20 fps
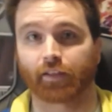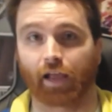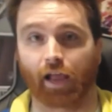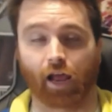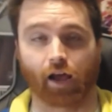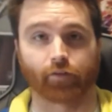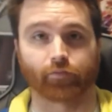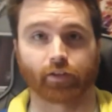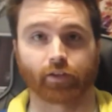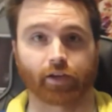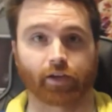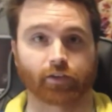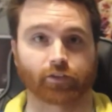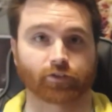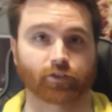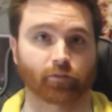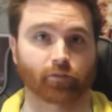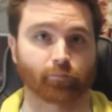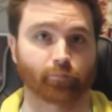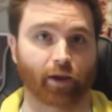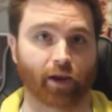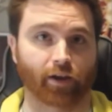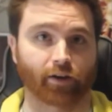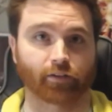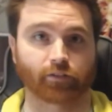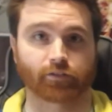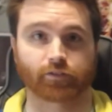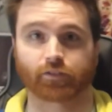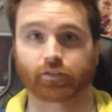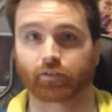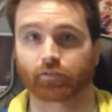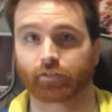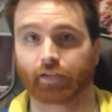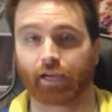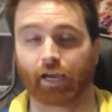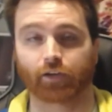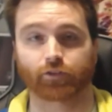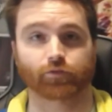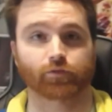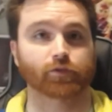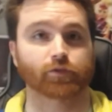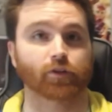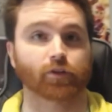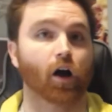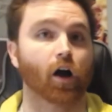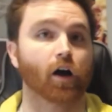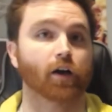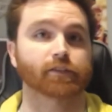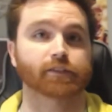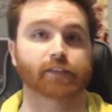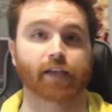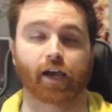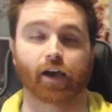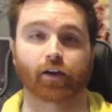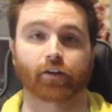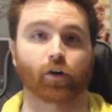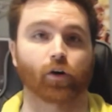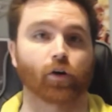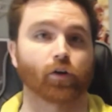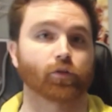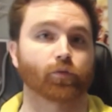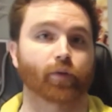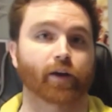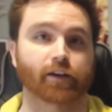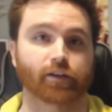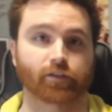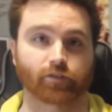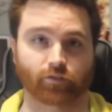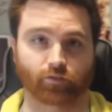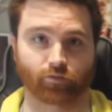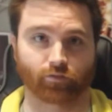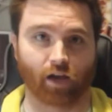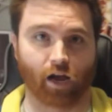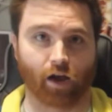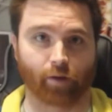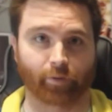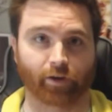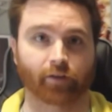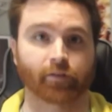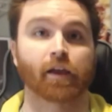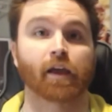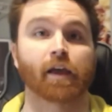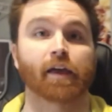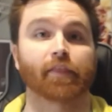Avalanche, Bandits, Casuals, on down all the way to Tsunami.